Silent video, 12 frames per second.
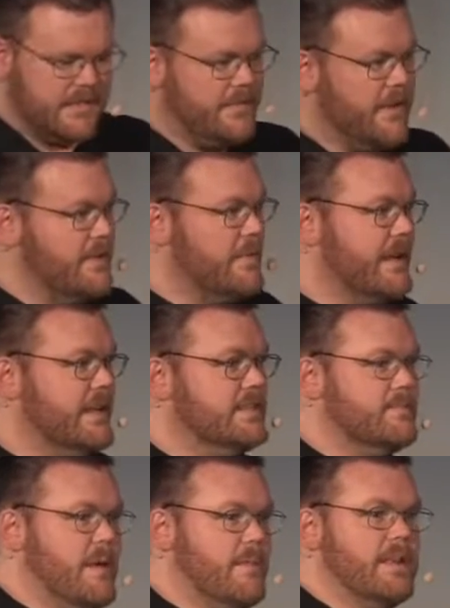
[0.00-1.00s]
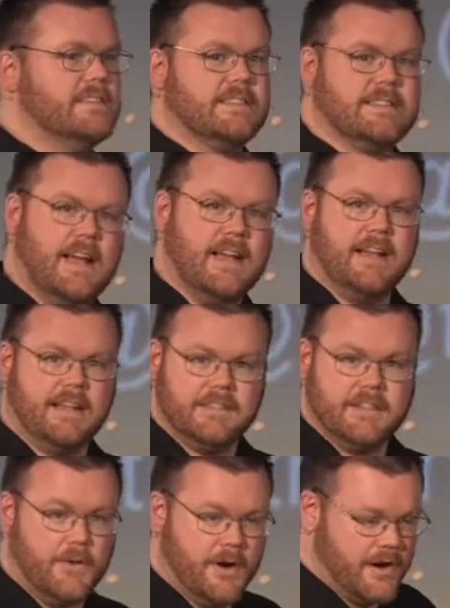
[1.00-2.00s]
if anybody is maybe as excited as
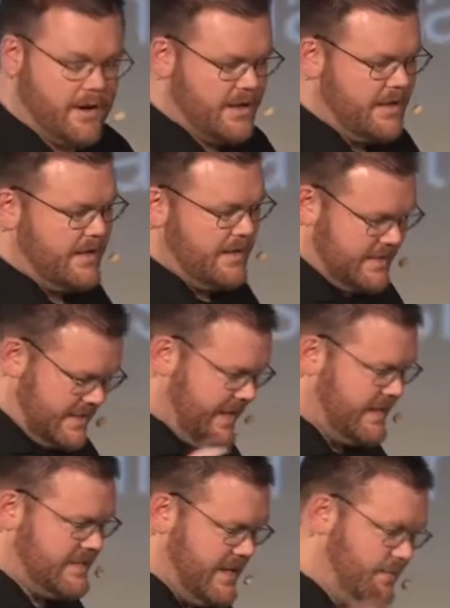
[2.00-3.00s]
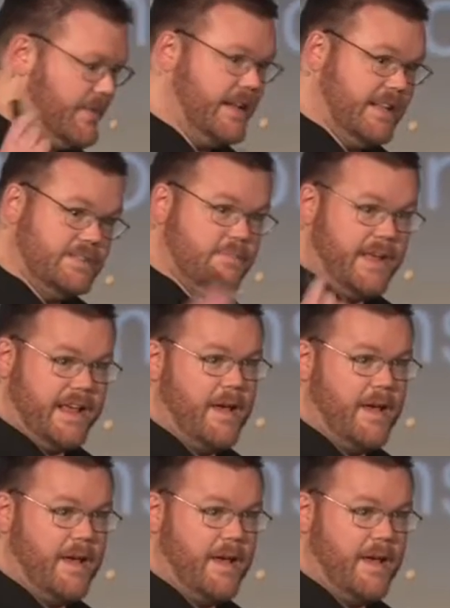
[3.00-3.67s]
you are to get done with it, it's me.